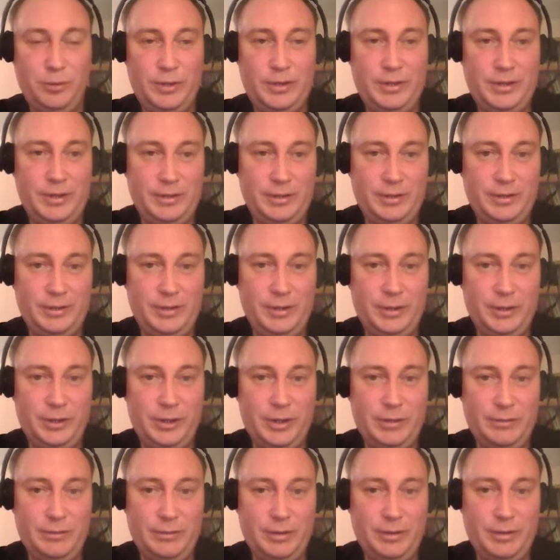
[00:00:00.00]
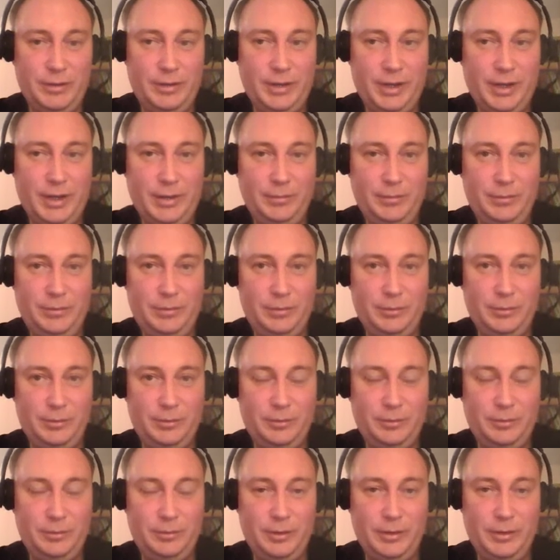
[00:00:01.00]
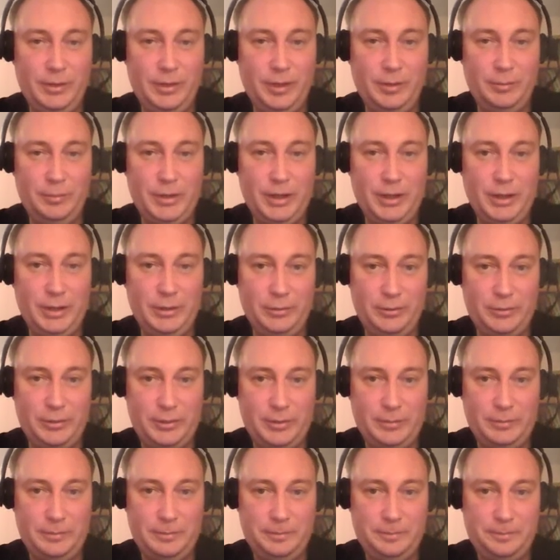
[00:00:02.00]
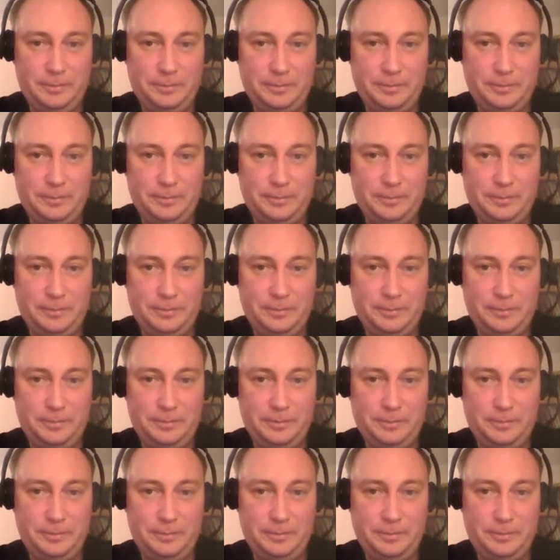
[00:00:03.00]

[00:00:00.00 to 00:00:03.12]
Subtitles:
porting the Java runtime to the Alpine Linux.